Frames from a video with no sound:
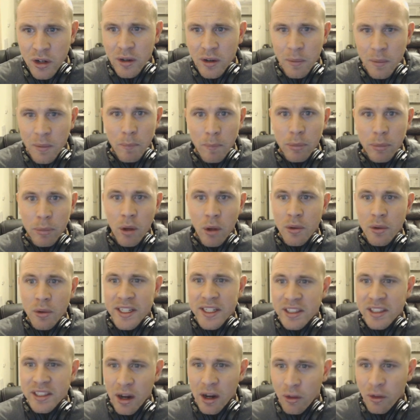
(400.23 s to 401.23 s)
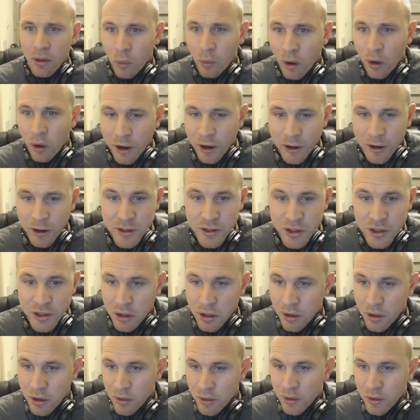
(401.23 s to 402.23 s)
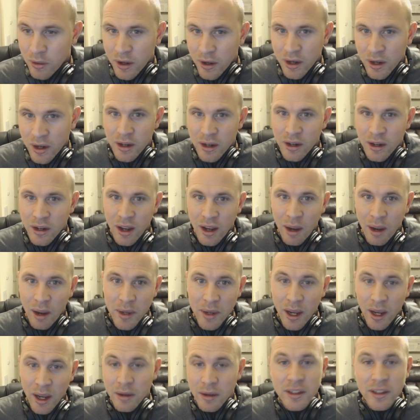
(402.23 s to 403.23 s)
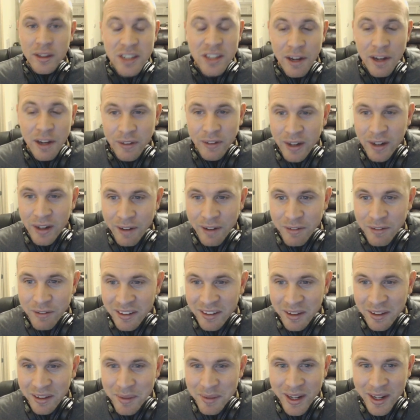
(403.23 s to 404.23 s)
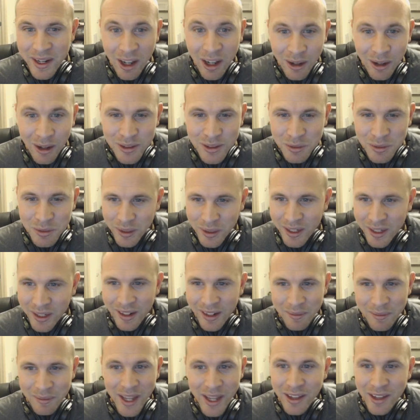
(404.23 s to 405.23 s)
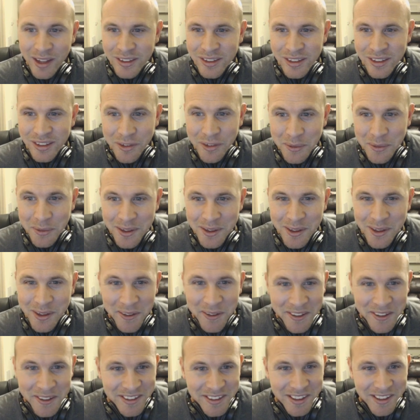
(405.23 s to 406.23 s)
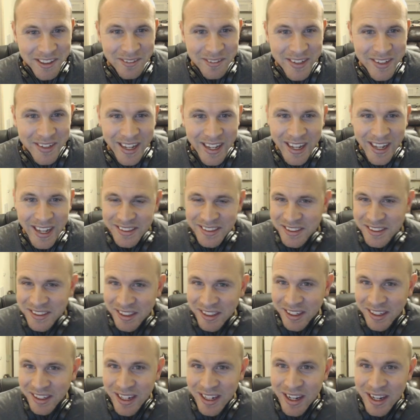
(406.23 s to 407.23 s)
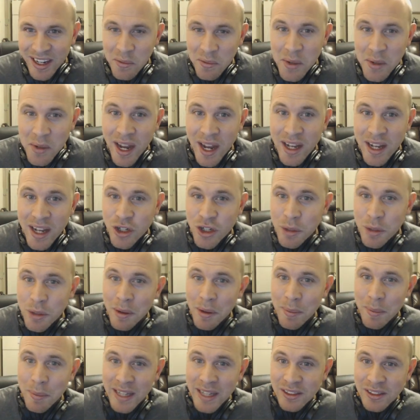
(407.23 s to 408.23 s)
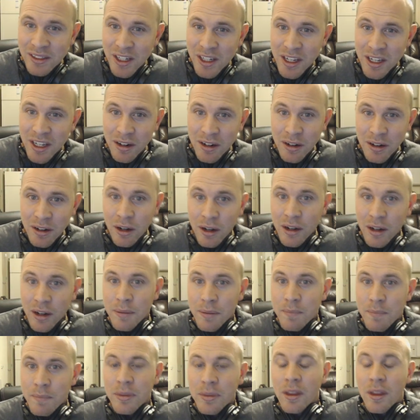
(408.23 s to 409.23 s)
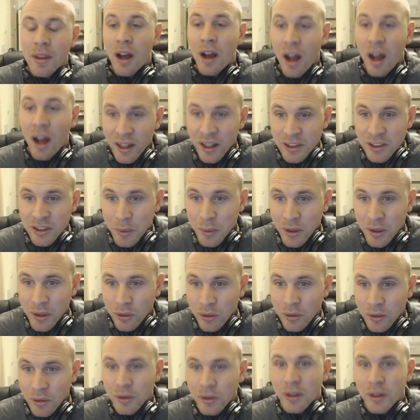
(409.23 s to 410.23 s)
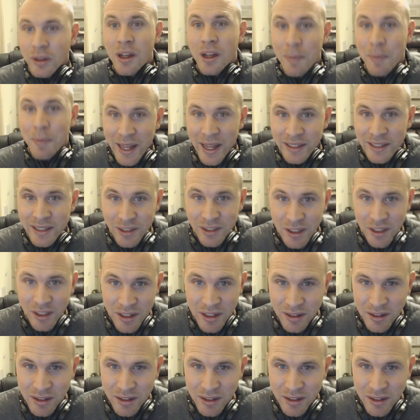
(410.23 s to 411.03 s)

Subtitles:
blow these out of the water. So, I mean, it's definitely every little bit helps, but man, those level 1 cores are going to be nice. We got troop capacity here, hospital capacity,